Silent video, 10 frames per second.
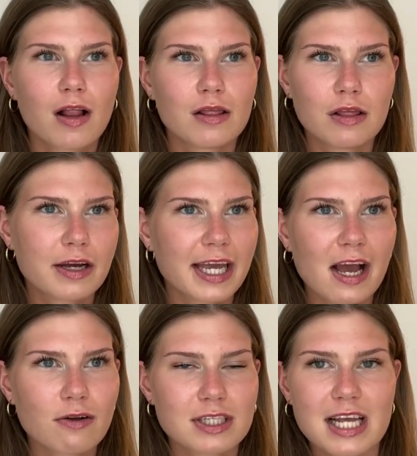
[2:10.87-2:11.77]
looking
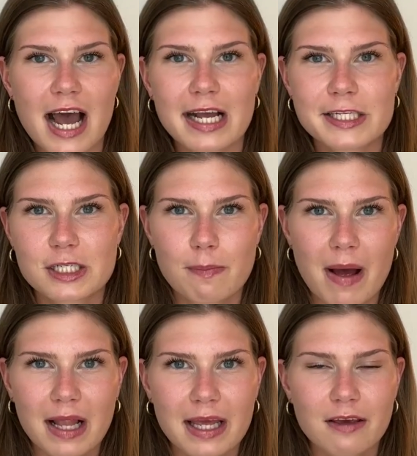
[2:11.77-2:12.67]
outside,
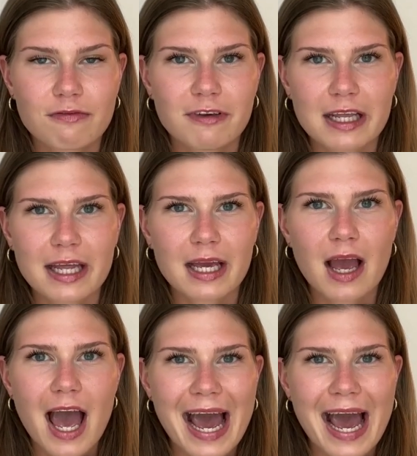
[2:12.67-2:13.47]
smelling, feeling,